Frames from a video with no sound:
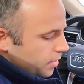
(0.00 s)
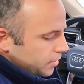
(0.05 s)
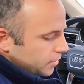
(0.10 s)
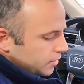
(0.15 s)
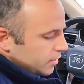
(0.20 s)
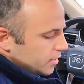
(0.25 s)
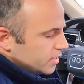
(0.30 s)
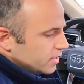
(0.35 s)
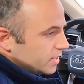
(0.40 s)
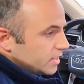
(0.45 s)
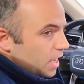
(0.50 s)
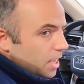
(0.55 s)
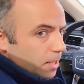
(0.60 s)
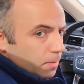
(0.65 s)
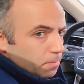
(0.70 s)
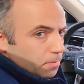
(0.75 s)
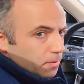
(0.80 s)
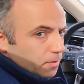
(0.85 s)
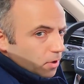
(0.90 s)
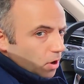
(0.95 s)
this
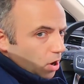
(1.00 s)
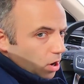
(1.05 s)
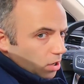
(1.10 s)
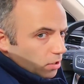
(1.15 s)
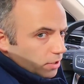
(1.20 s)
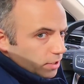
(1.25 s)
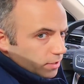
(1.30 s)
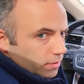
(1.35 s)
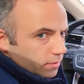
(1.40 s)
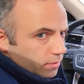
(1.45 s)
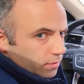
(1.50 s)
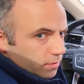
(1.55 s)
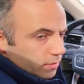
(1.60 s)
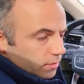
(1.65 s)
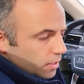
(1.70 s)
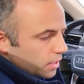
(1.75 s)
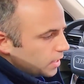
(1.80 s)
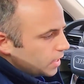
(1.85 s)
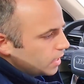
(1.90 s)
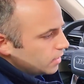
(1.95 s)
tape on it,
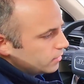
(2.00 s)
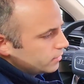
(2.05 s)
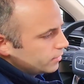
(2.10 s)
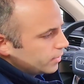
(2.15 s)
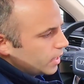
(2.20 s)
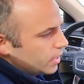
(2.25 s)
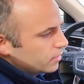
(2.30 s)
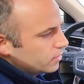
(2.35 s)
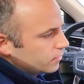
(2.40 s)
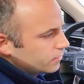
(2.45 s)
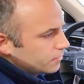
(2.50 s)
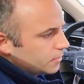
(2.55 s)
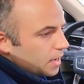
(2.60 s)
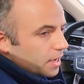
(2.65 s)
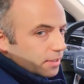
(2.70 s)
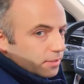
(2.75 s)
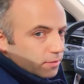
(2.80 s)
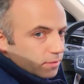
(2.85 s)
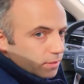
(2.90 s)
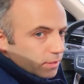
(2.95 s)
and I'll try to
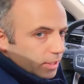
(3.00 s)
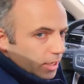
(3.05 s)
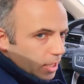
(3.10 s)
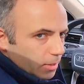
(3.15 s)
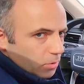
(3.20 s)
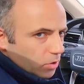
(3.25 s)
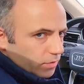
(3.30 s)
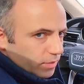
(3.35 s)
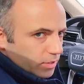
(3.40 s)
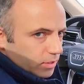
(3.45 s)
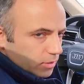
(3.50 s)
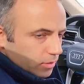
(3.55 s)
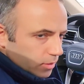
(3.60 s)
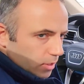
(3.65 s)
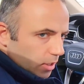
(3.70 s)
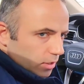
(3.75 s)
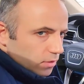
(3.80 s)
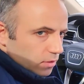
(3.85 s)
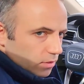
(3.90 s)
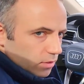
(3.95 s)
find the name of it
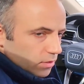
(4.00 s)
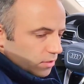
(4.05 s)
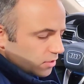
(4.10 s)
under the